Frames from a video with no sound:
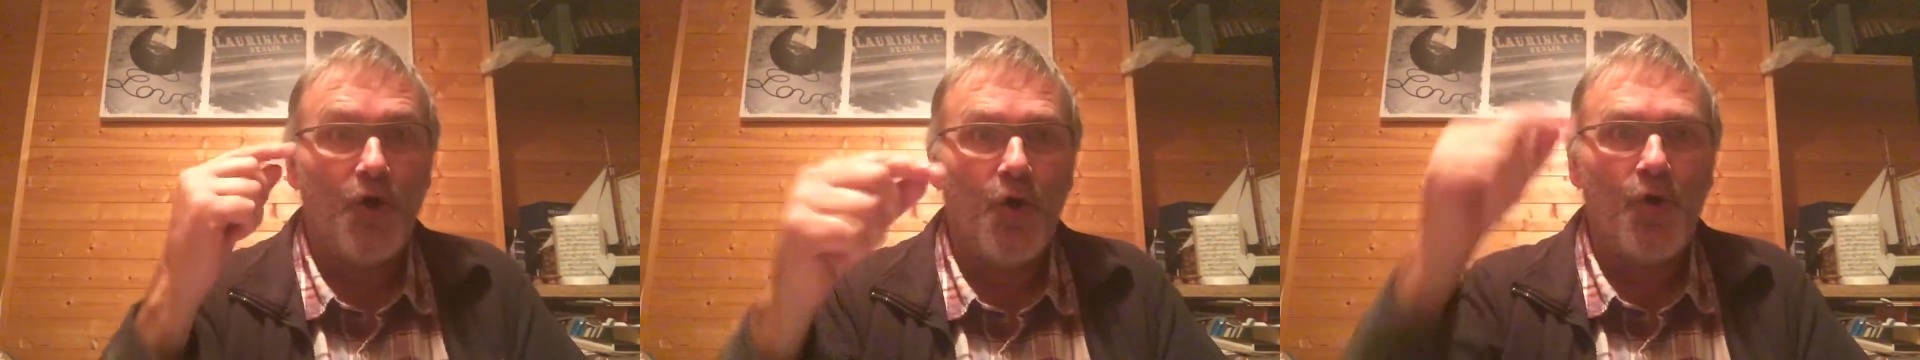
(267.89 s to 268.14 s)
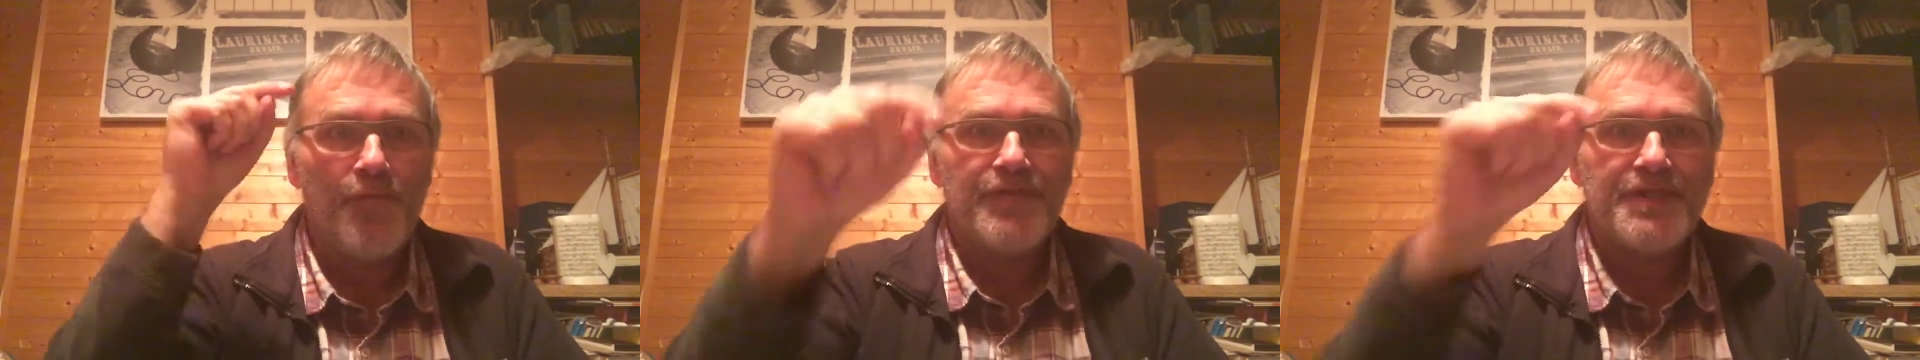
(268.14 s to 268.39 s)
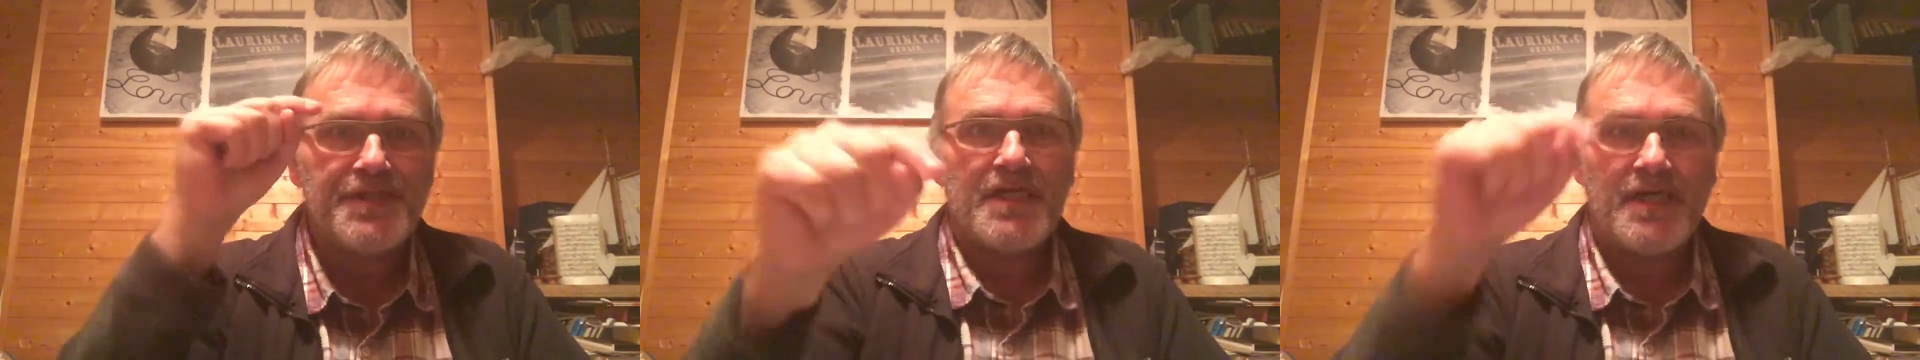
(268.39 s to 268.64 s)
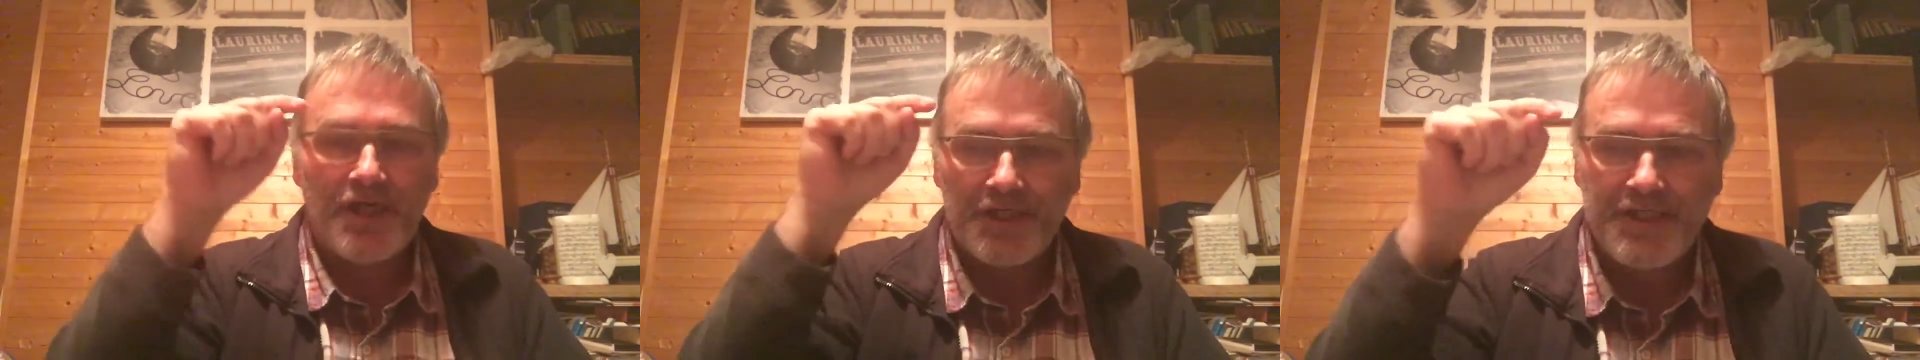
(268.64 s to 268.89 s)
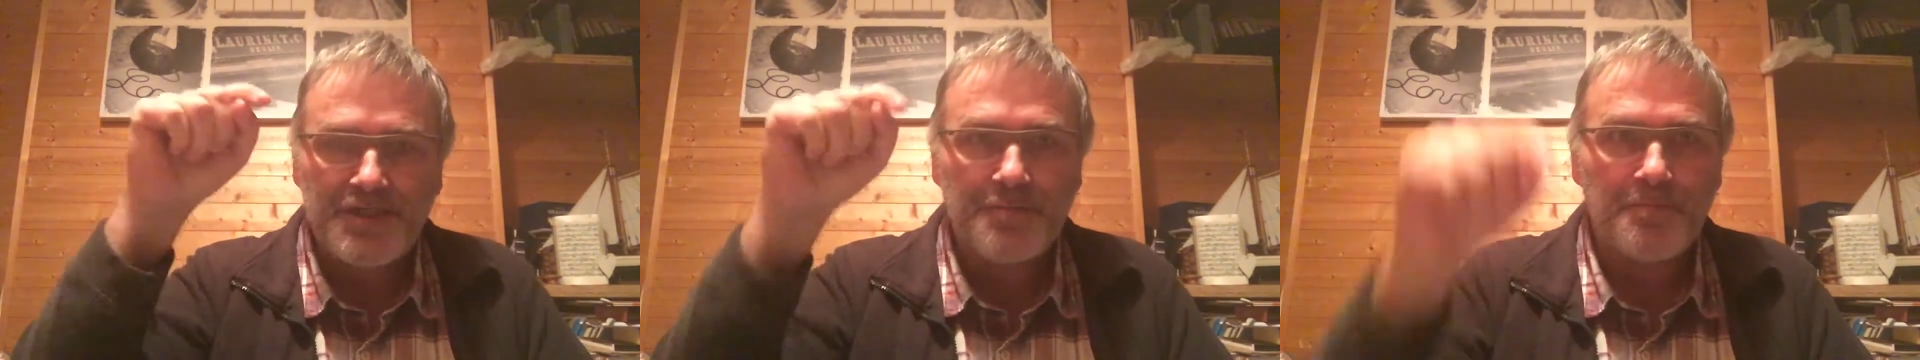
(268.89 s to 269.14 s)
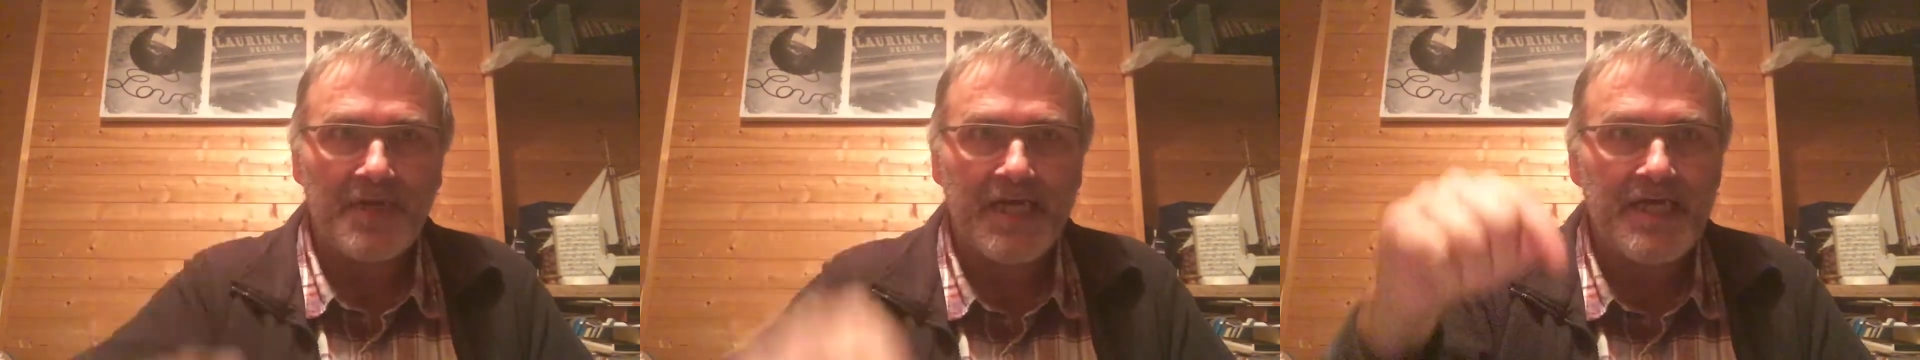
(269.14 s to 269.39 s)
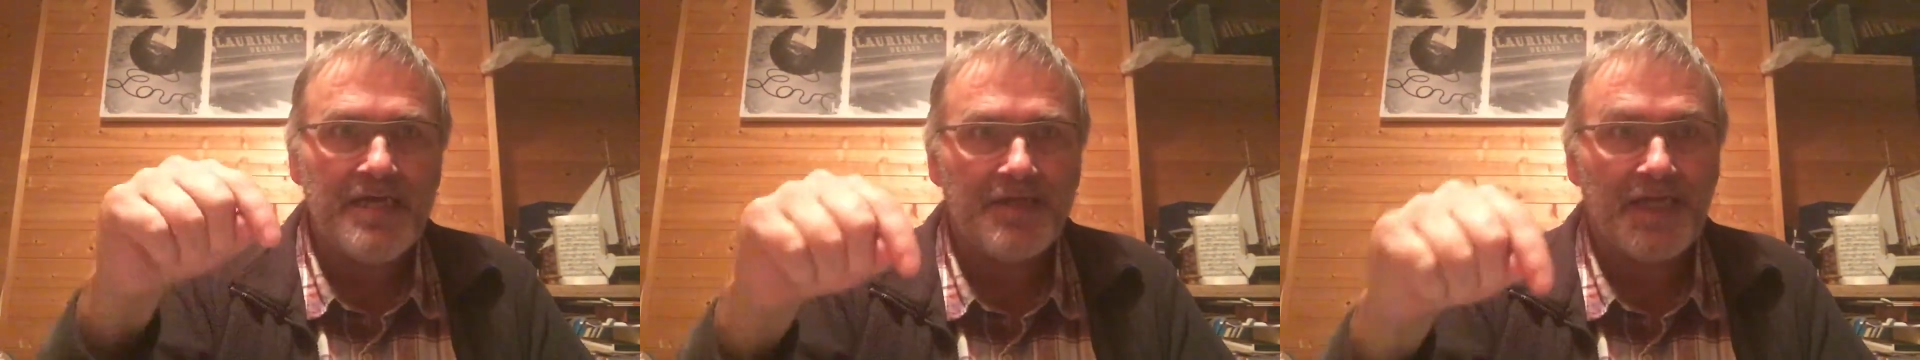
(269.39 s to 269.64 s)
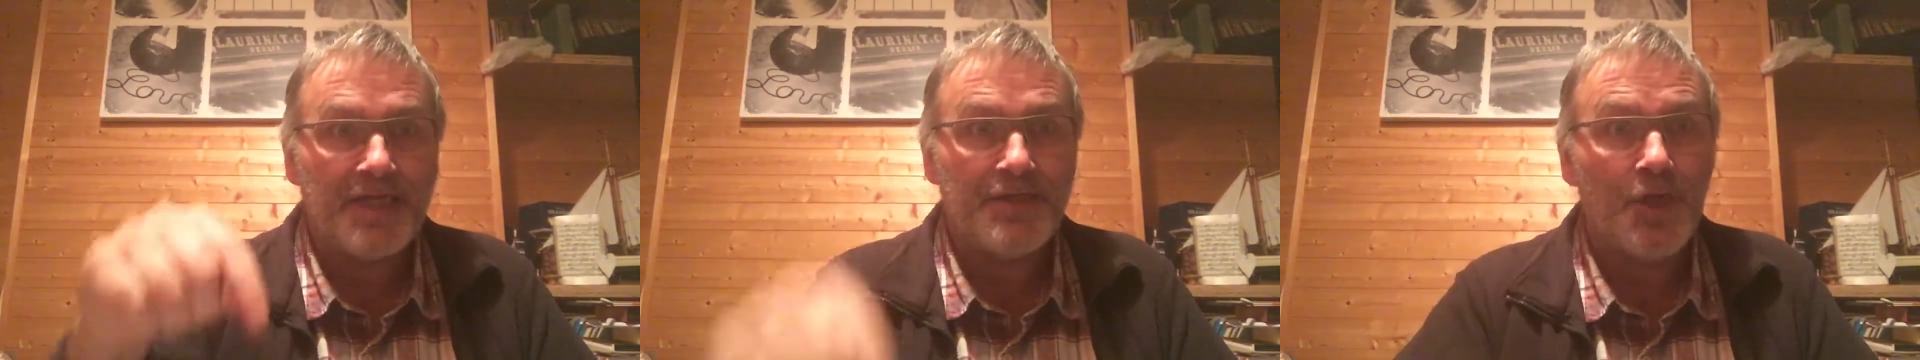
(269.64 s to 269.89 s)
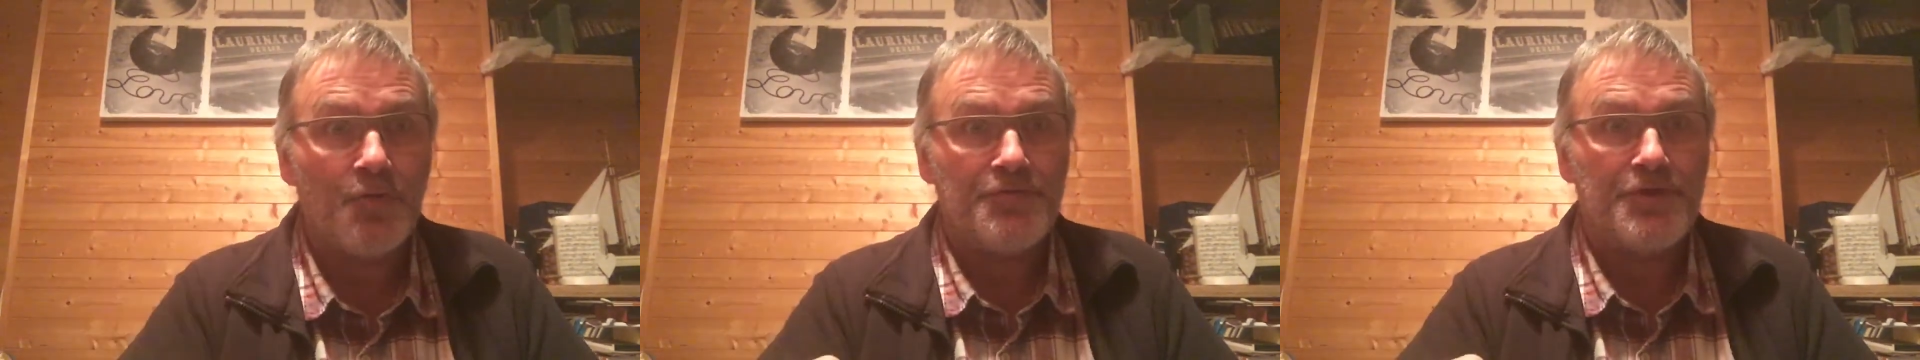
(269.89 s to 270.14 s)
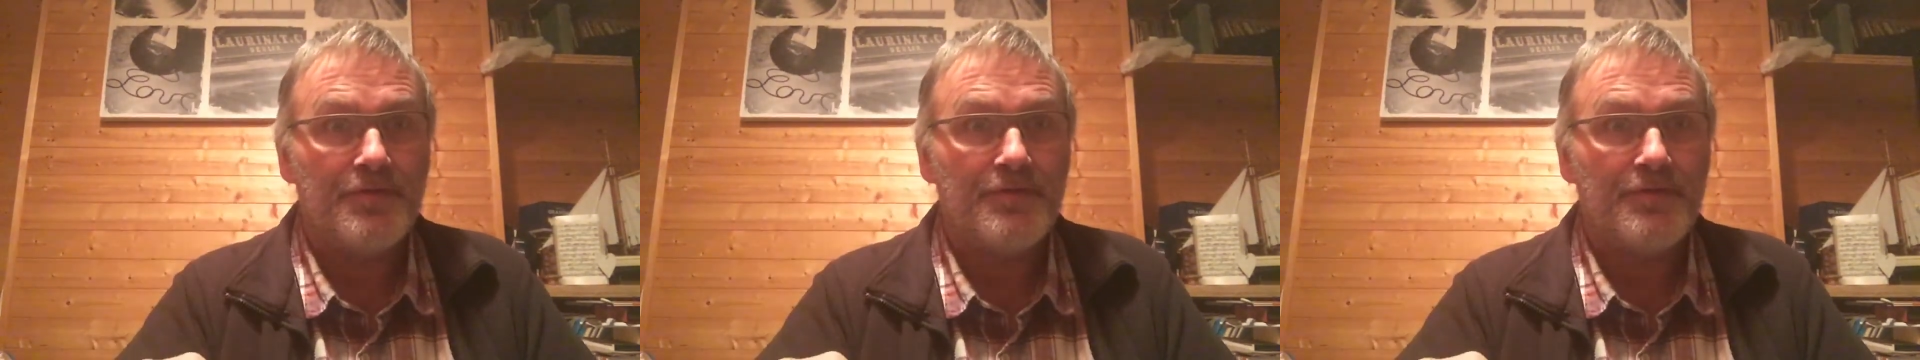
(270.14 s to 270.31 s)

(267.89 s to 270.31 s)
On the ta, I need to play that note.